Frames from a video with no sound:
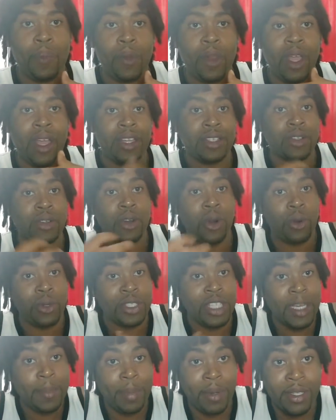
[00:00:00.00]
as you go
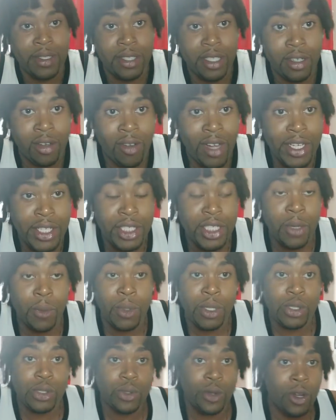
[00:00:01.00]
deeper into the relationship with
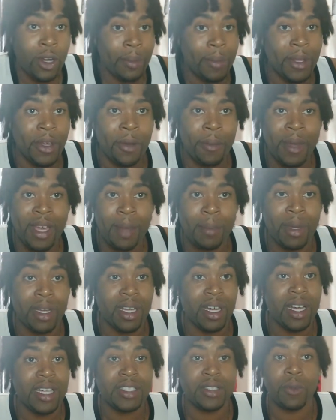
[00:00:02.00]
the Scorpio man,
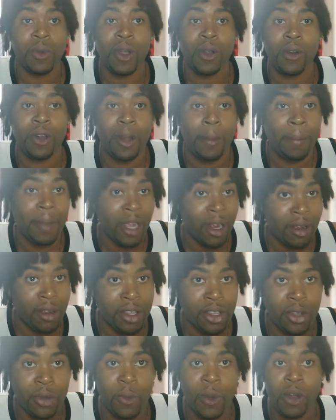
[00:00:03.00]
because we're going to mirror
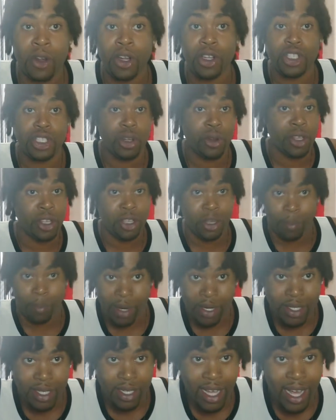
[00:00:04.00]
you. We're going to show you your
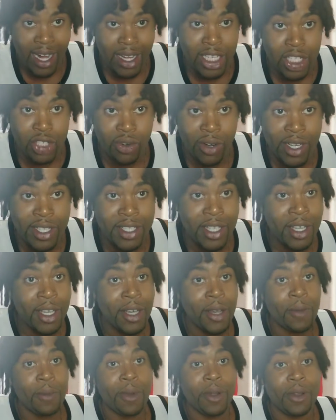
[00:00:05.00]
personality traits.
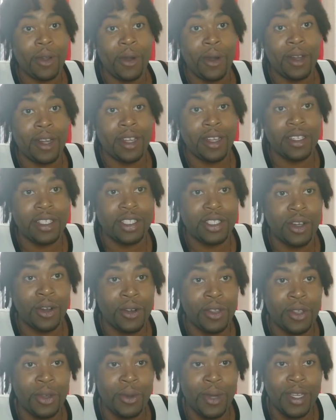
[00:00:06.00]
We're going to show
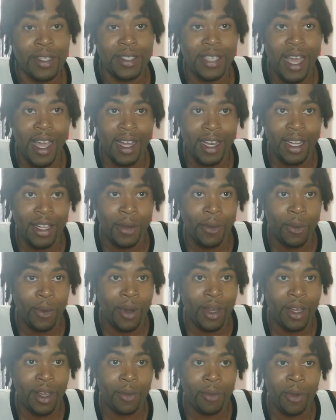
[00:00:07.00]
you exactly
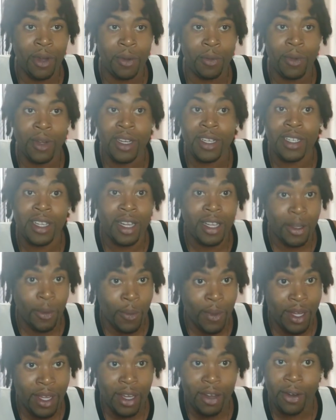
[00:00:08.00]
what we're dealing
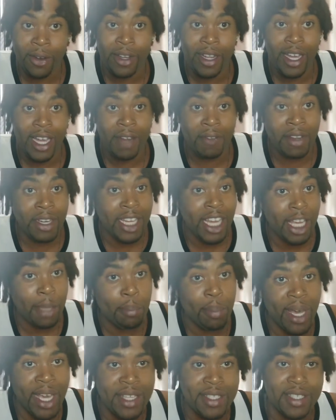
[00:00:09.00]
with on an everyday
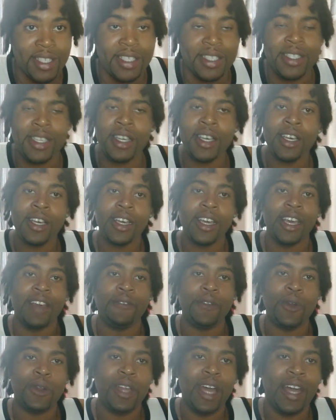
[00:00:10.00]
basis. If
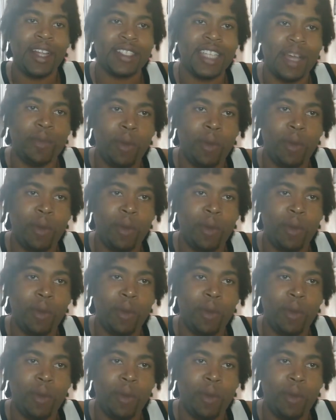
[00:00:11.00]
you're not a type